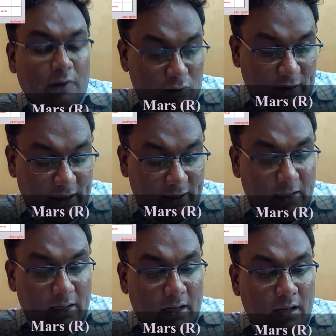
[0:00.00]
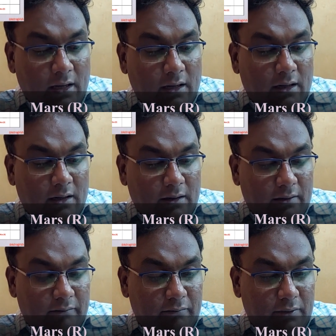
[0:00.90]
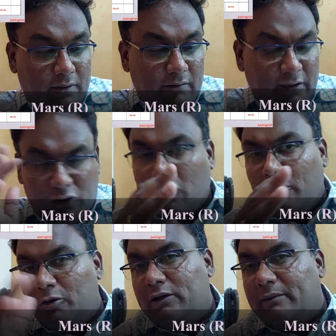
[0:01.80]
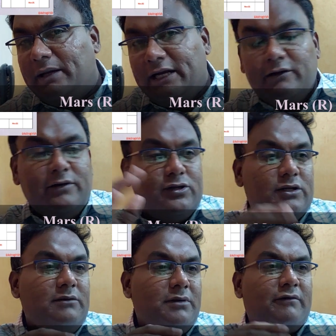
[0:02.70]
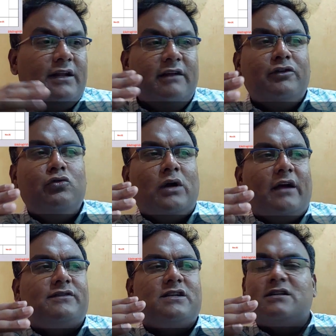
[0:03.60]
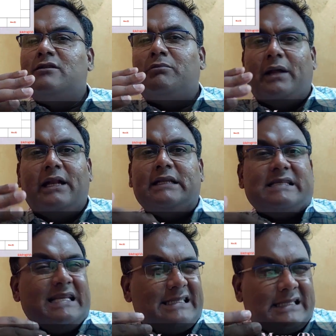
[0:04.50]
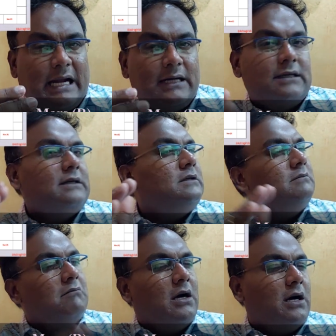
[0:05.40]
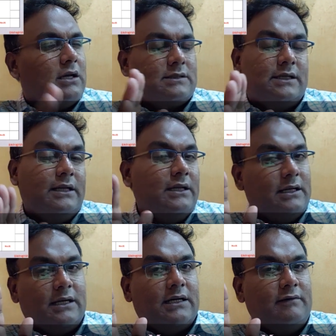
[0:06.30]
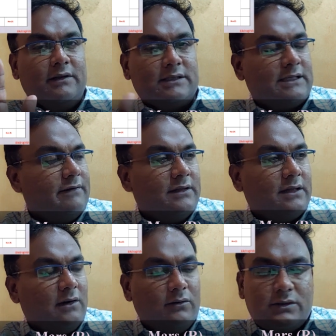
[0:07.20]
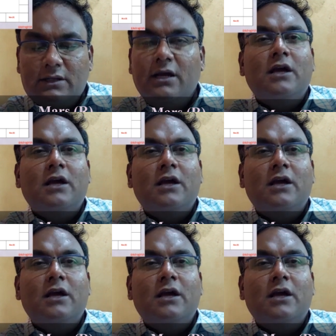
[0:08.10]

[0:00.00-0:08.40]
All right, we'll talk about them individually, but whenever you have certain planets like Saturn, Mars getting connected with the seventh house,